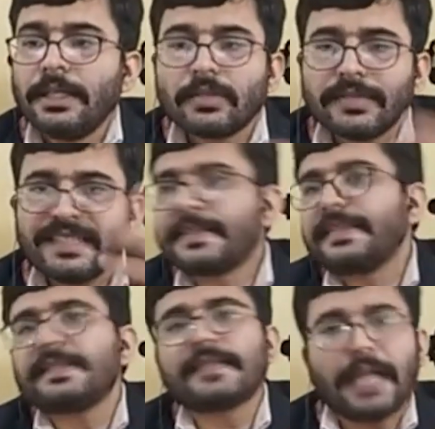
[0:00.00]
Now, these
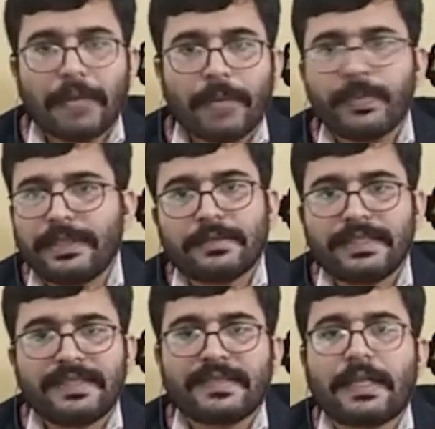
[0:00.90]
things are happening.
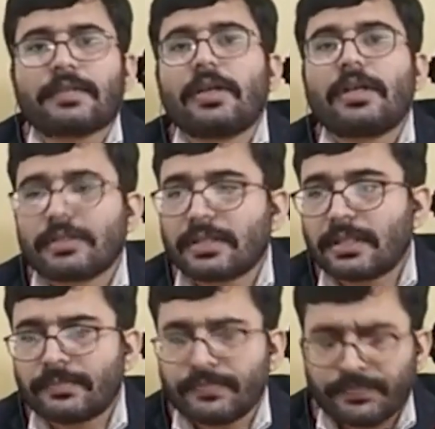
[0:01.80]
These are not
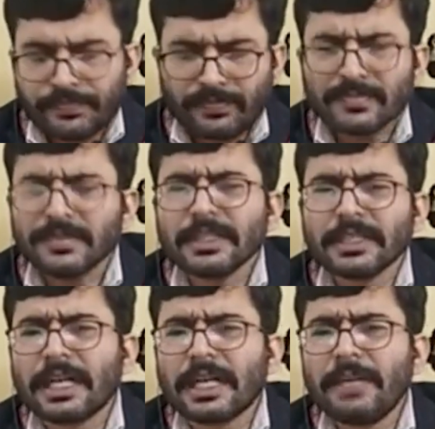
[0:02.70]

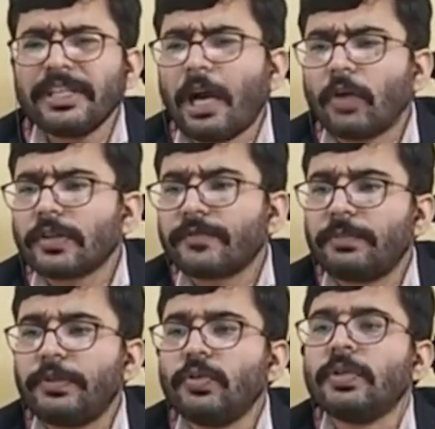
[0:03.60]
coming out of
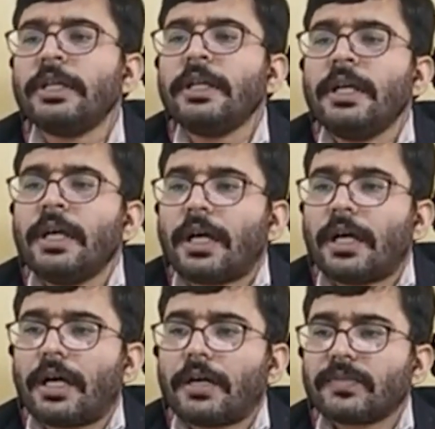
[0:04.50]
the blue.
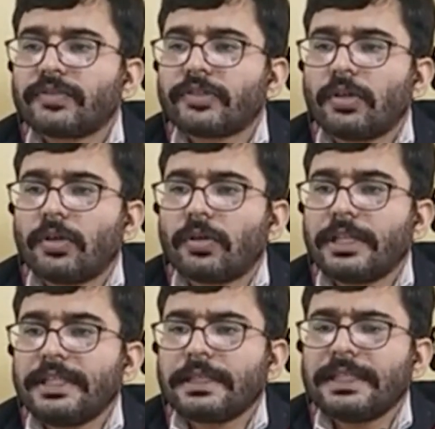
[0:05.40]

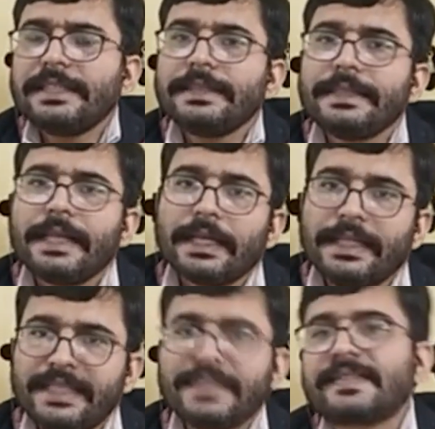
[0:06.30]
So India
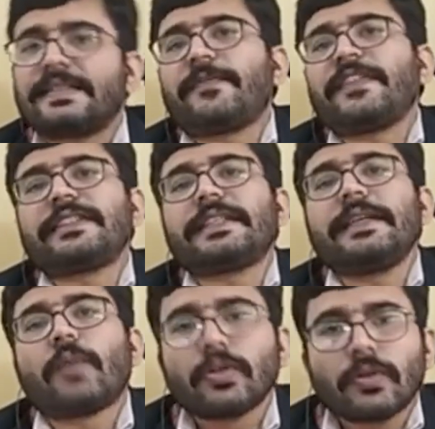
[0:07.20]
is
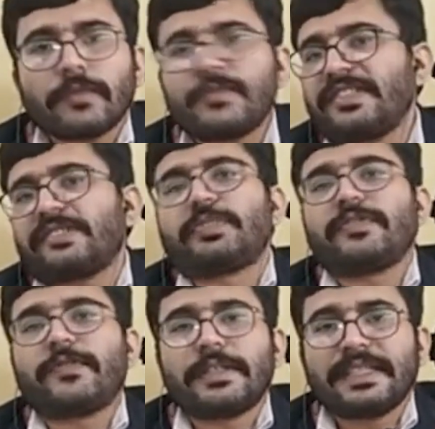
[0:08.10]
definitely one of these
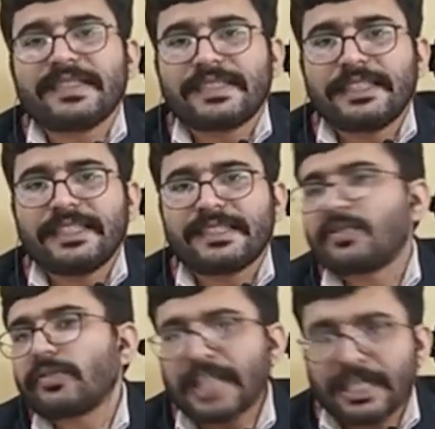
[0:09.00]
preferred
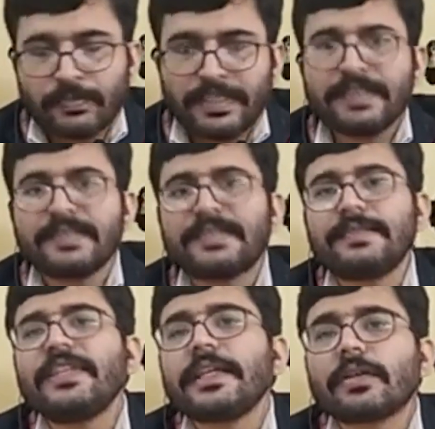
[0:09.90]
destinations. So that means
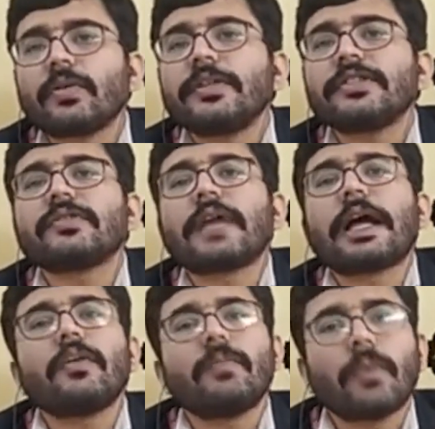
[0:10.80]
we are going to
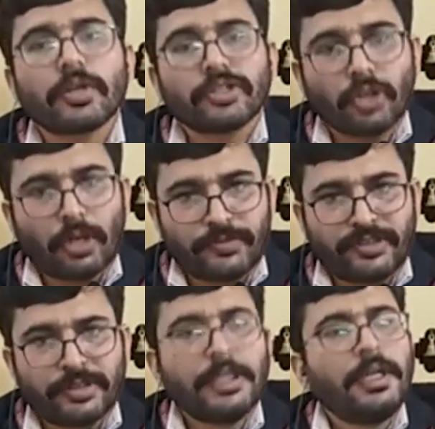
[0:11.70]
have more
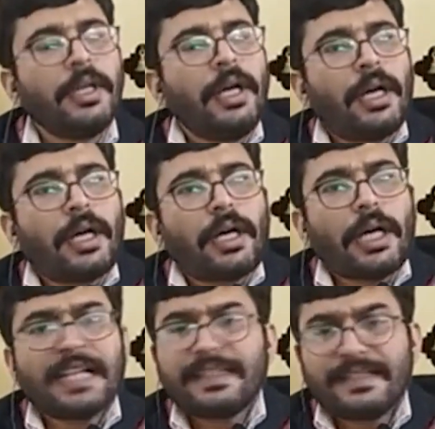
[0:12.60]
jobs.
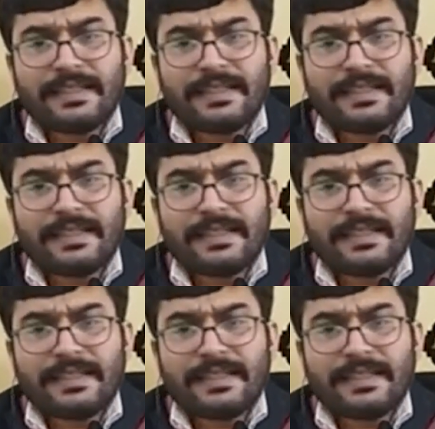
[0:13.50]
And